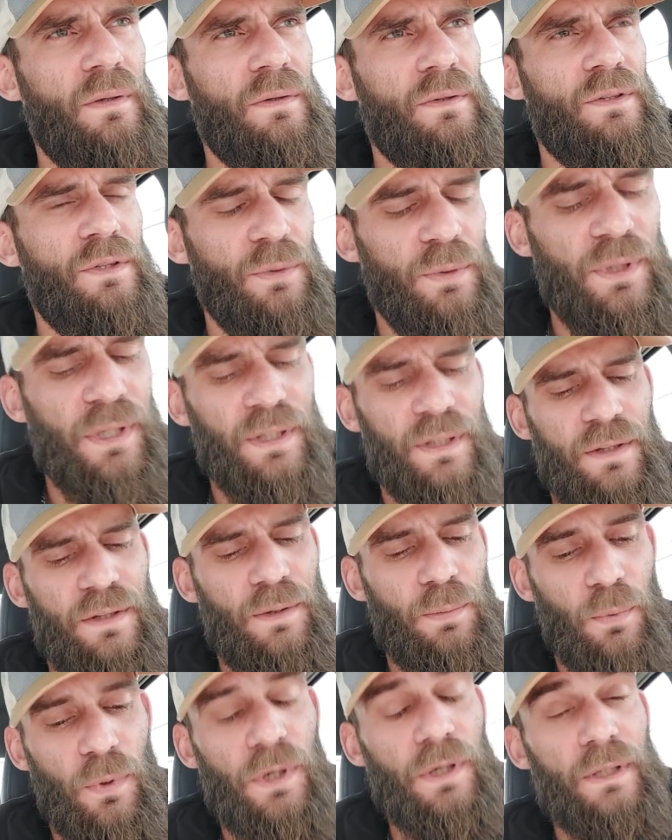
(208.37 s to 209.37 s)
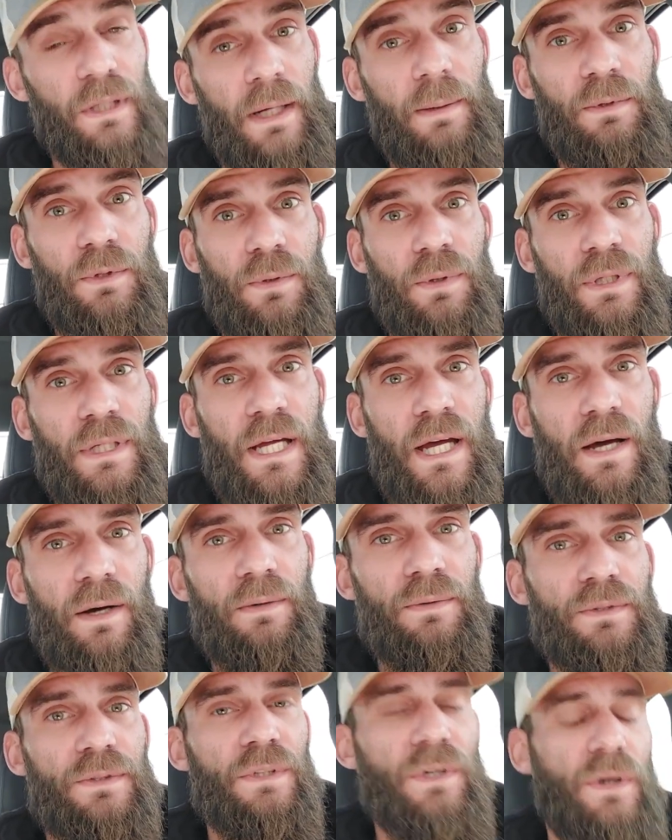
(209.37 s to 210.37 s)
doing the work that I'm doing
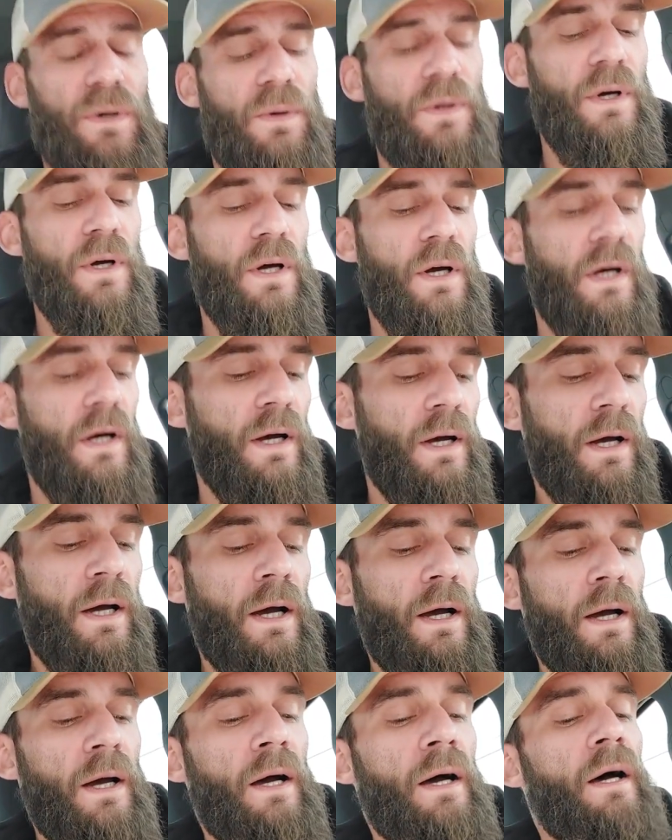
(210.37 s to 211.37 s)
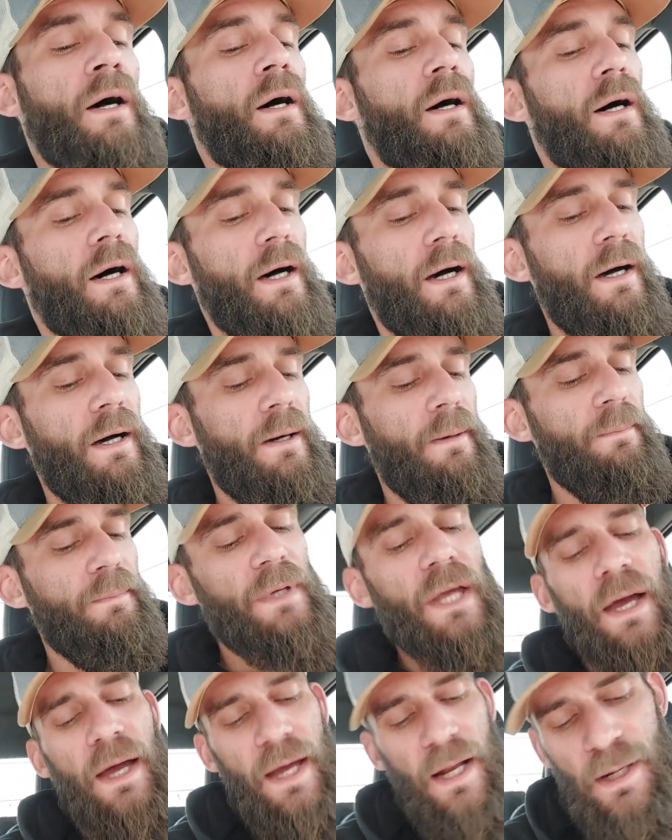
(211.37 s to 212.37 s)
now. So
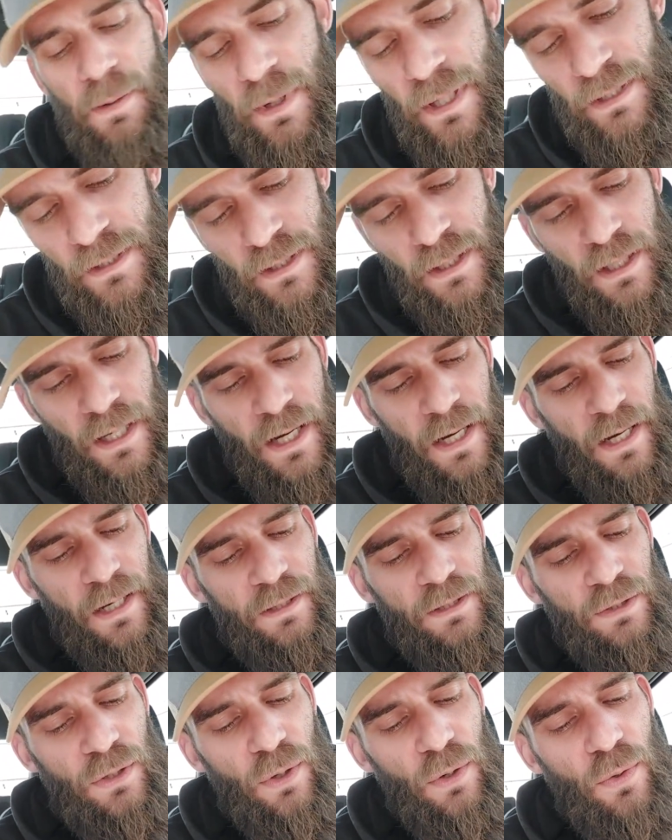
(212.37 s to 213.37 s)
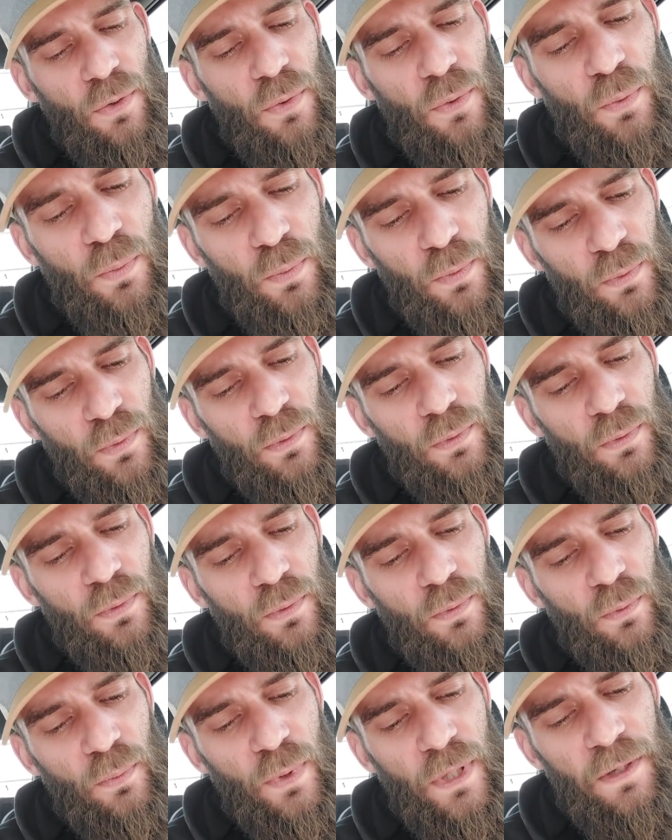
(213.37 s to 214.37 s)
yeah, anyways, so
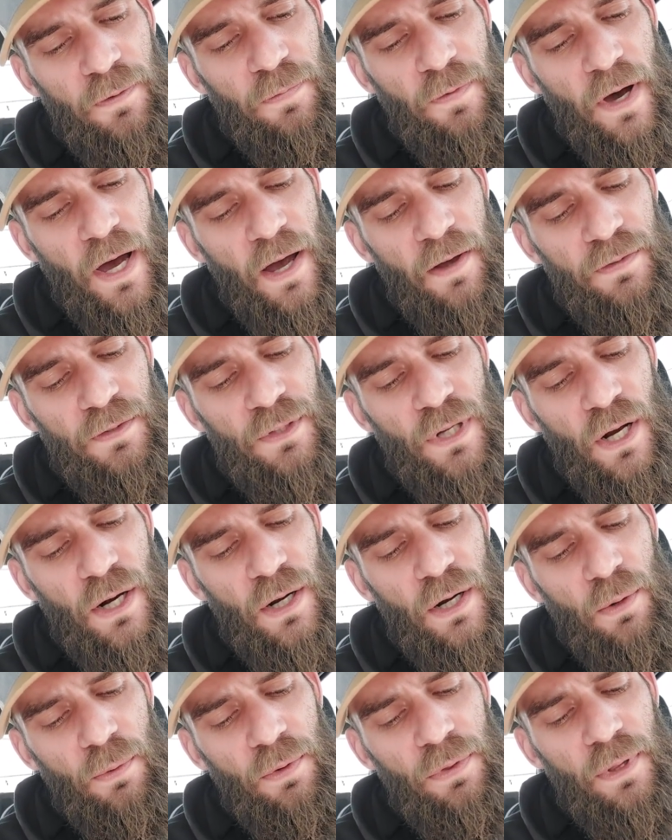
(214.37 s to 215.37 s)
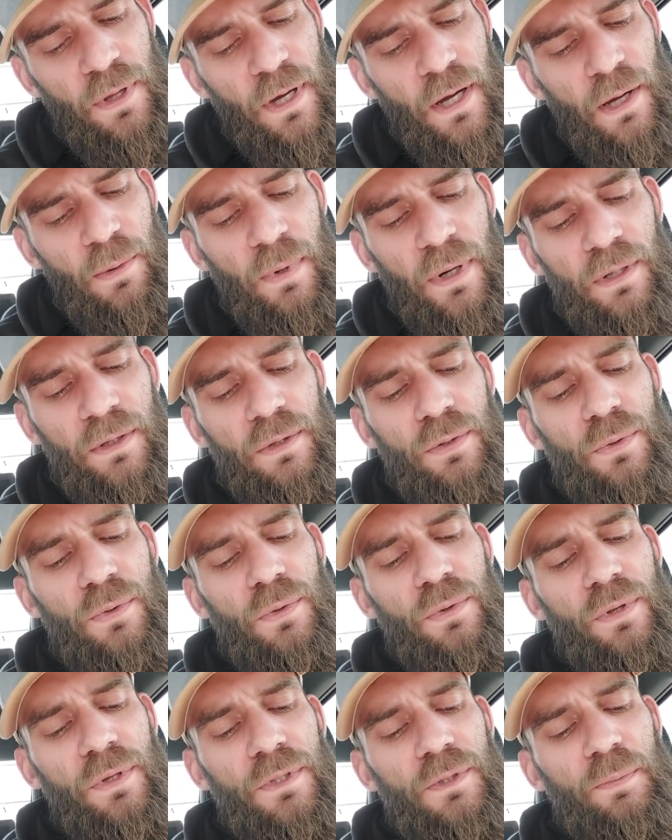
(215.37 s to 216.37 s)
week 5 started out with, I went
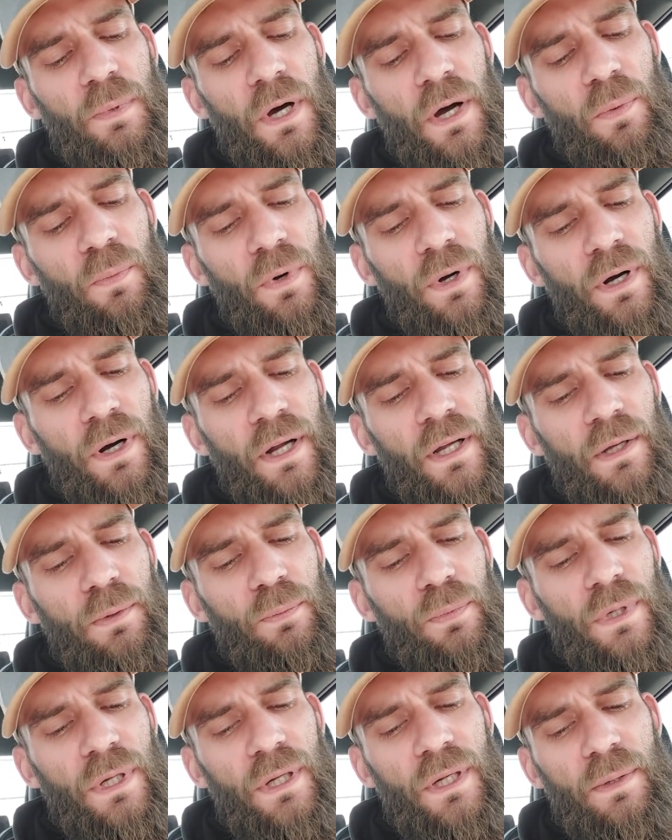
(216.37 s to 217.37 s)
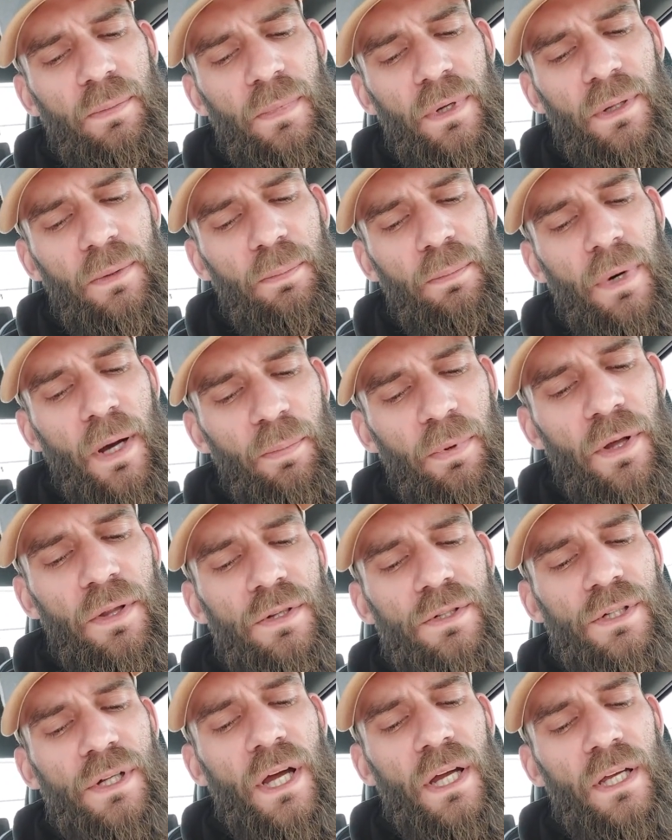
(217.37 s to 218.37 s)
to the spot where we committed, my
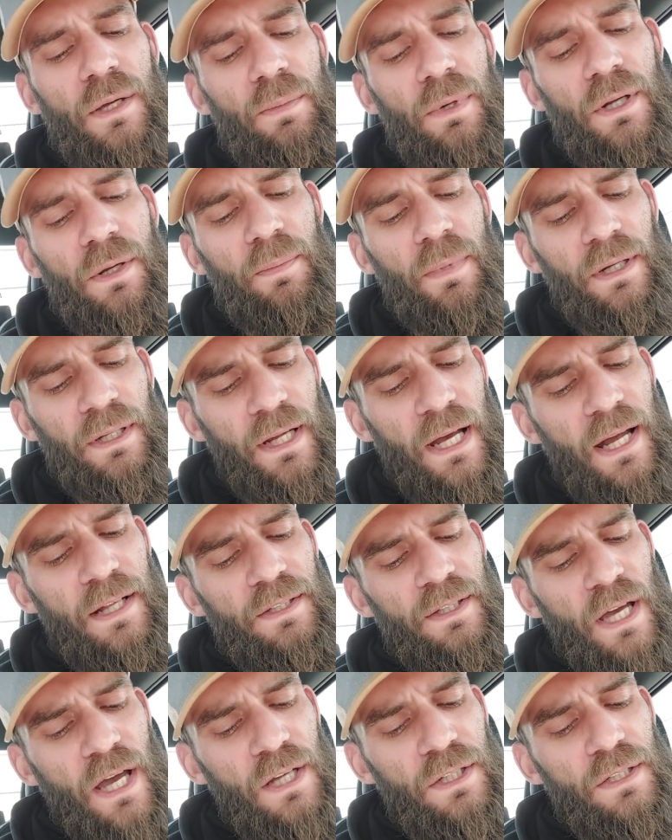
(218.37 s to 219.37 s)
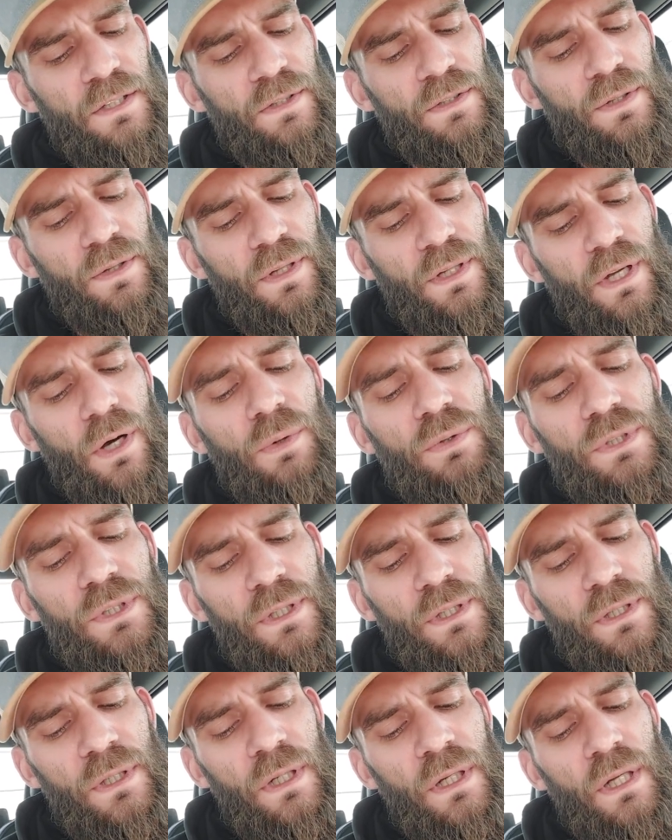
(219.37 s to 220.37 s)
brothers and I committed my dad's ashes to the
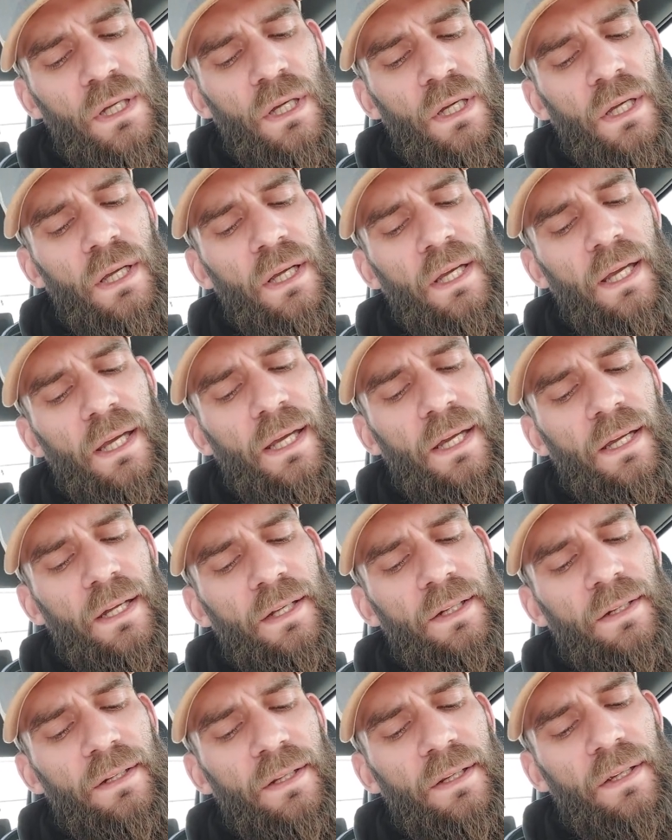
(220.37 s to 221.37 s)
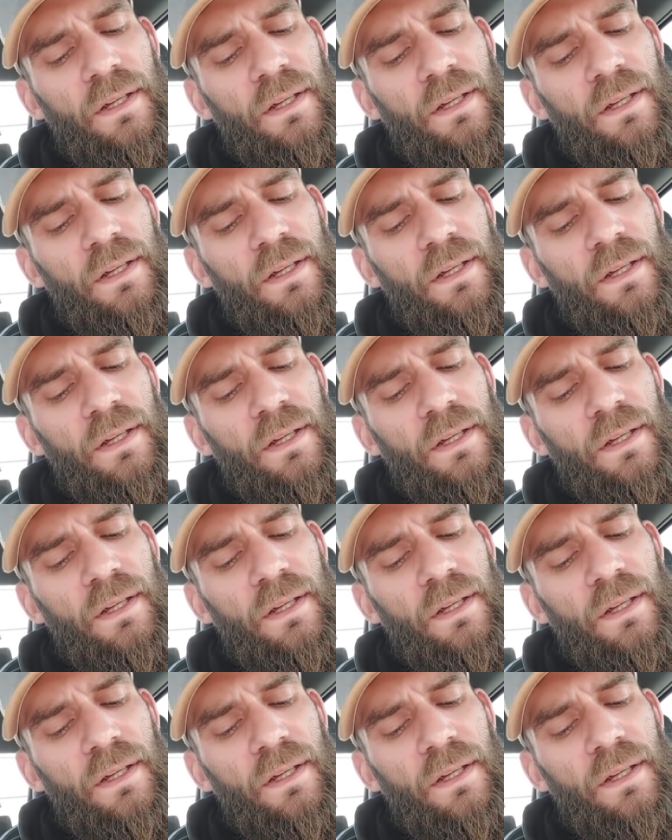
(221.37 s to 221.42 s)
ocean. And